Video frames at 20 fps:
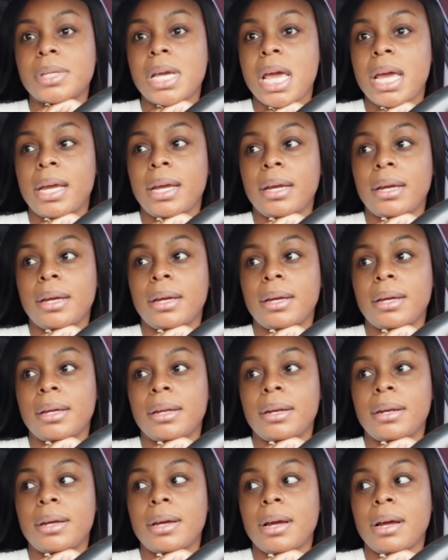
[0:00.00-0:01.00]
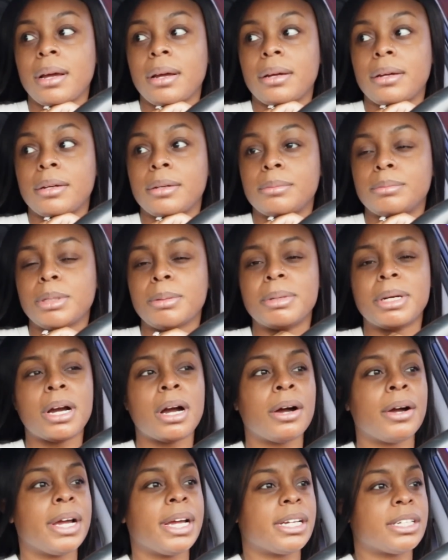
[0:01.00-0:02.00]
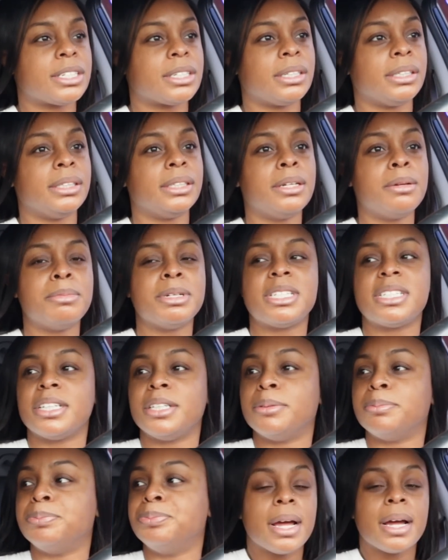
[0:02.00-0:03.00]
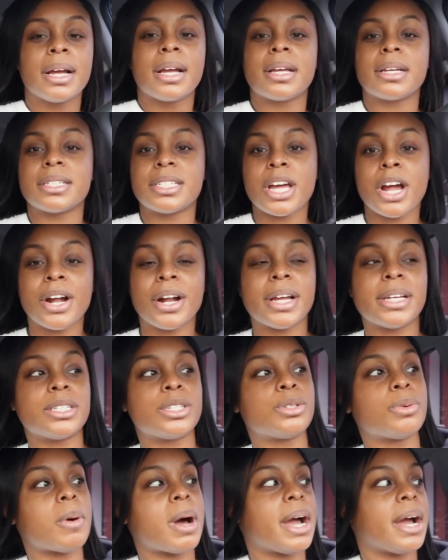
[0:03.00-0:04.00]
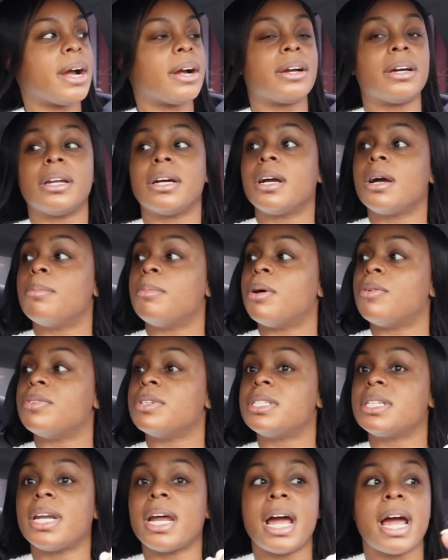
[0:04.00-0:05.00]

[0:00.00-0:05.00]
and um, let me call Ashley. Let me see. Because her and Twy are going to come over to the